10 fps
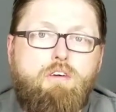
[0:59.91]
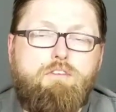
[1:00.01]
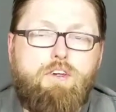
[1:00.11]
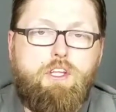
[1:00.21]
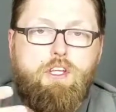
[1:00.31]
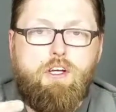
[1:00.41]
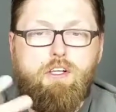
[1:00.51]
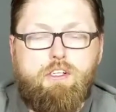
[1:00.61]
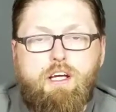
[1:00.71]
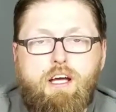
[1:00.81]
for the
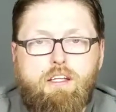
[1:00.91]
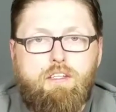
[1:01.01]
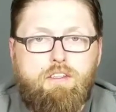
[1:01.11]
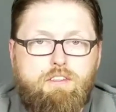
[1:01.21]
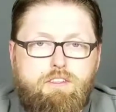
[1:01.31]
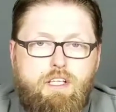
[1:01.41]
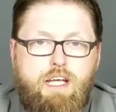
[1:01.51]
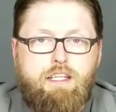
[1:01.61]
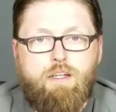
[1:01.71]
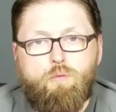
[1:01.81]
younger toddlers
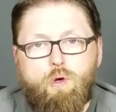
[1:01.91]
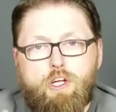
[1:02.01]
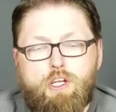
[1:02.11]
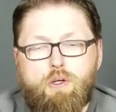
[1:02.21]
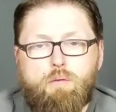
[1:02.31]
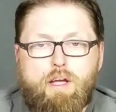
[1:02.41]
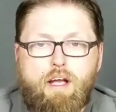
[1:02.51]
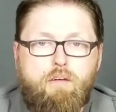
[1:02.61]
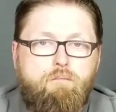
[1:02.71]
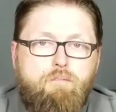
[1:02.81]
and then working your way
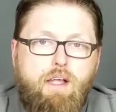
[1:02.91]
up.